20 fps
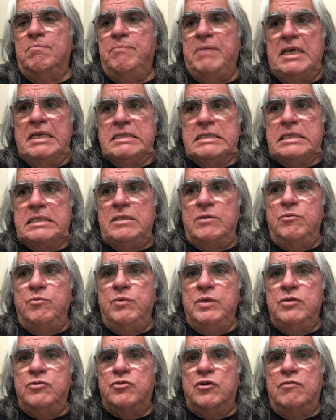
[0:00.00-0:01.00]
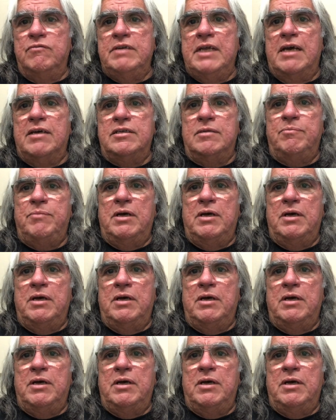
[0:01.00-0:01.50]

Basically, we drove down to